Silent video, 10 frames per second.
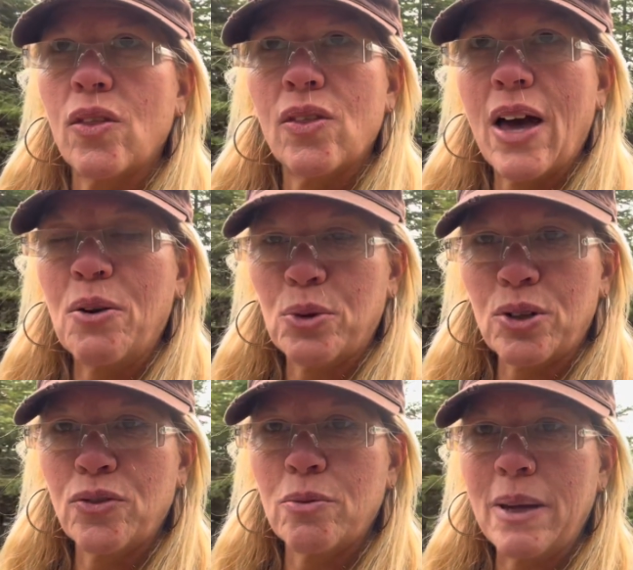that
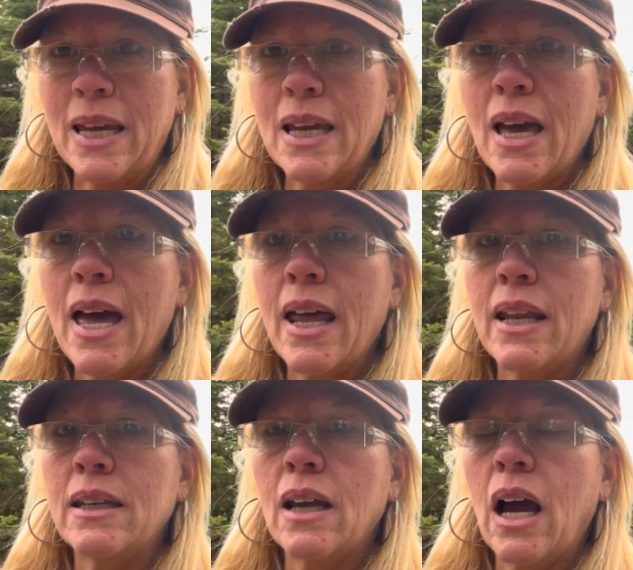worked for me
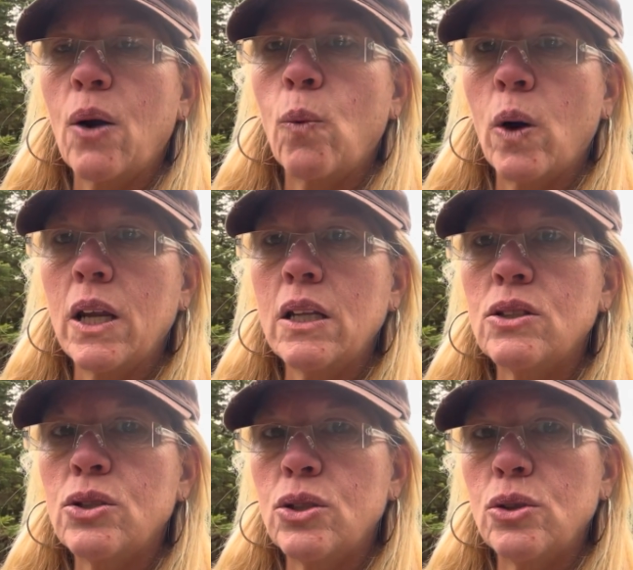and I wanted
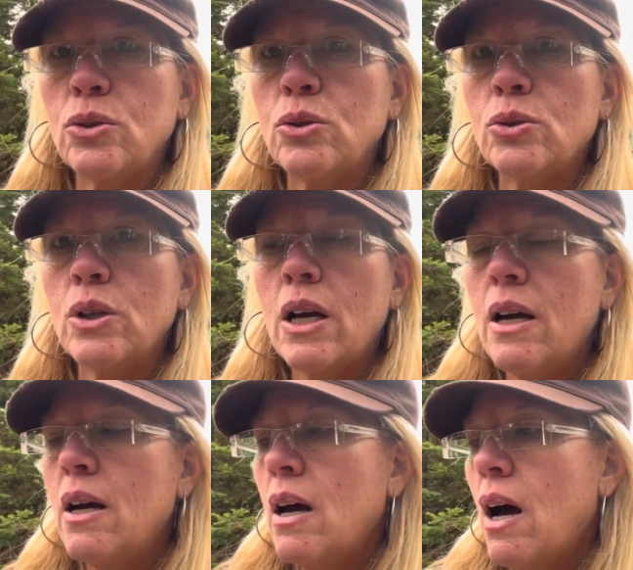to
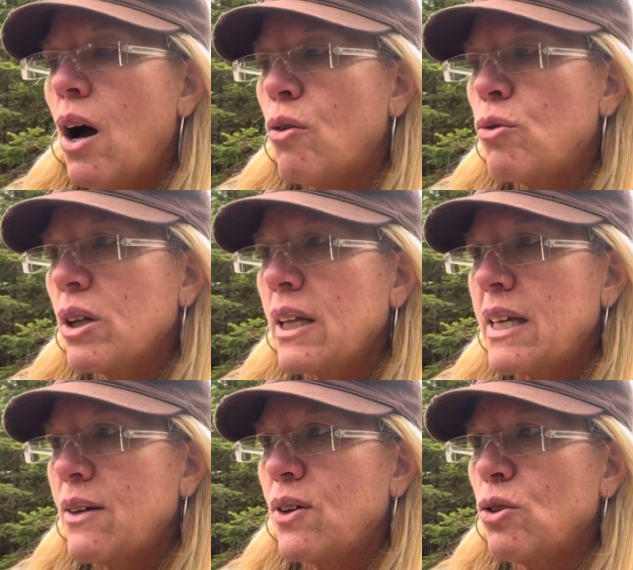really
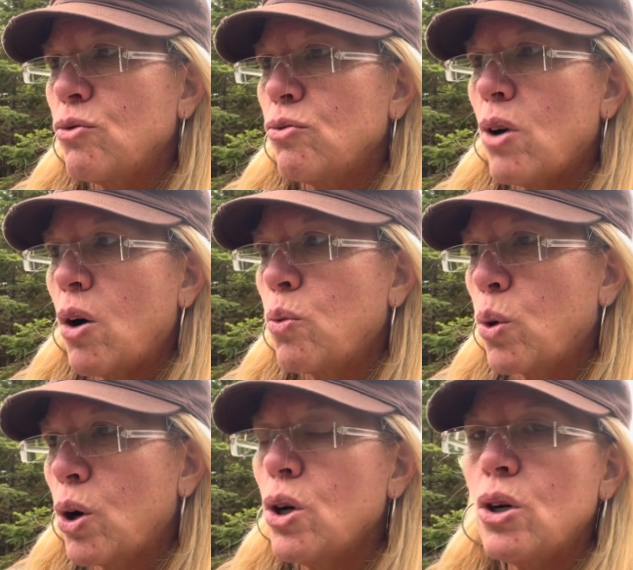give it a, a
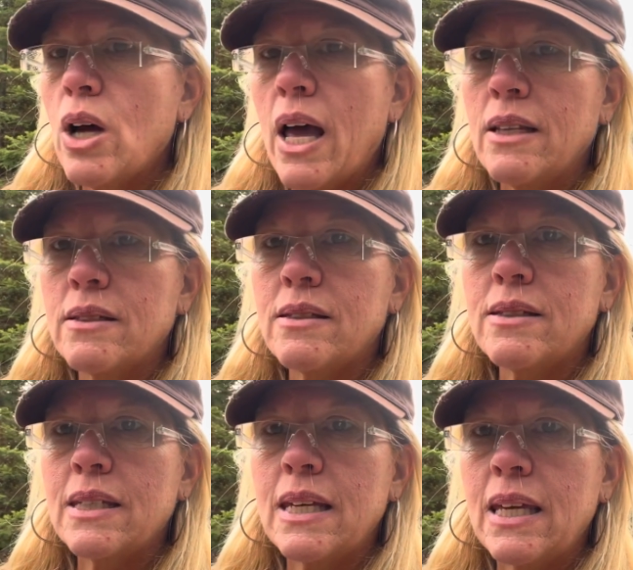whirl and
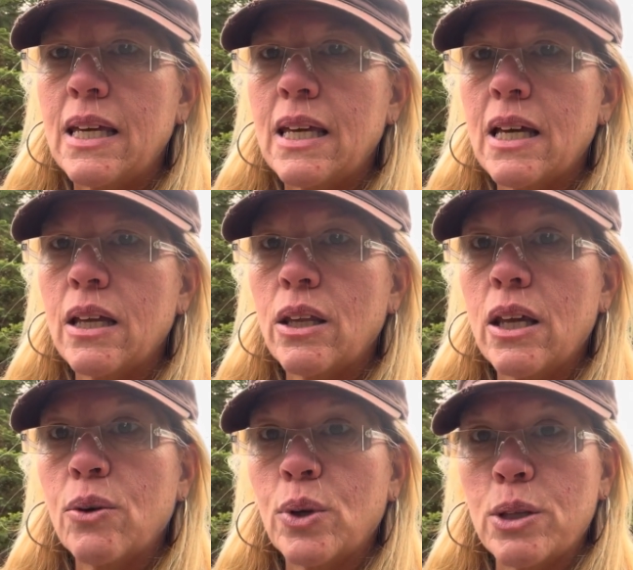see
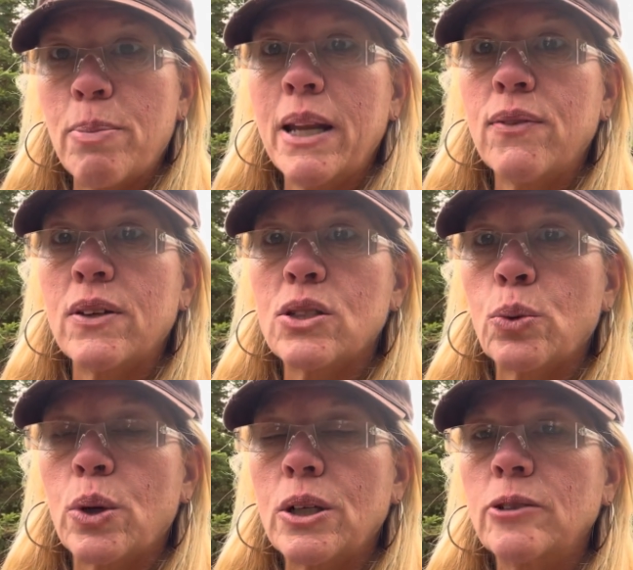what the benefits
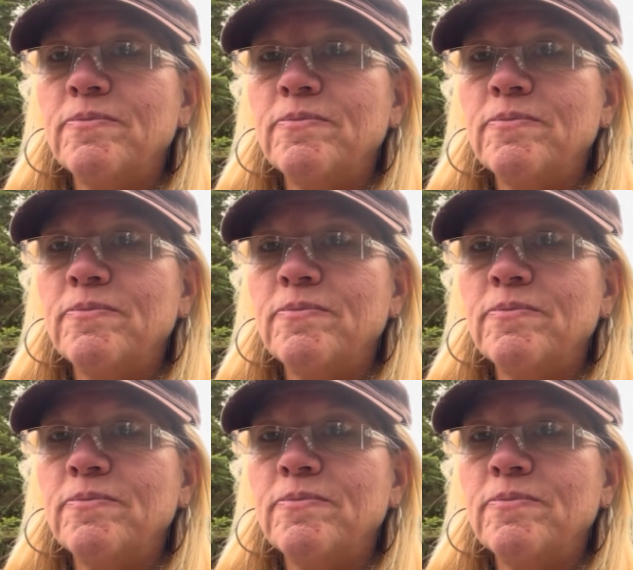were.